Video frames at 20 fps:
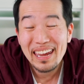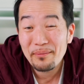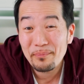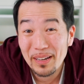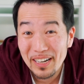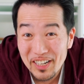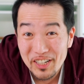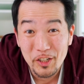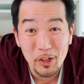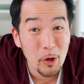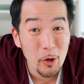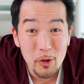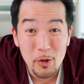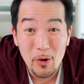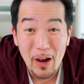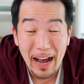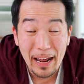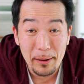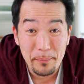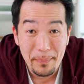I'm gonna show you
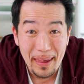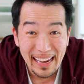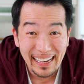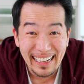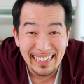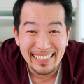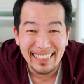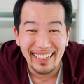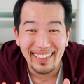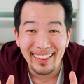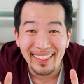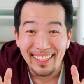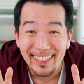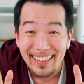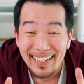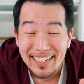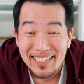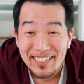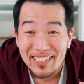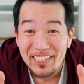how to make a
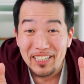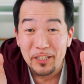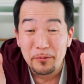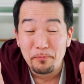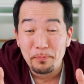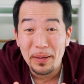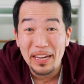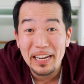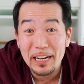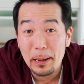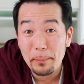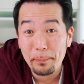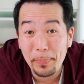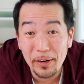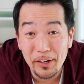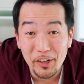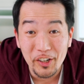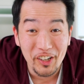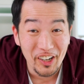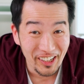delicious peanut
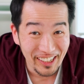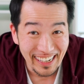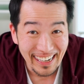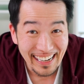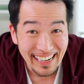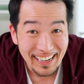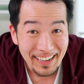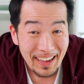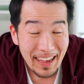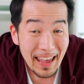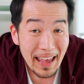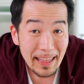butter cookie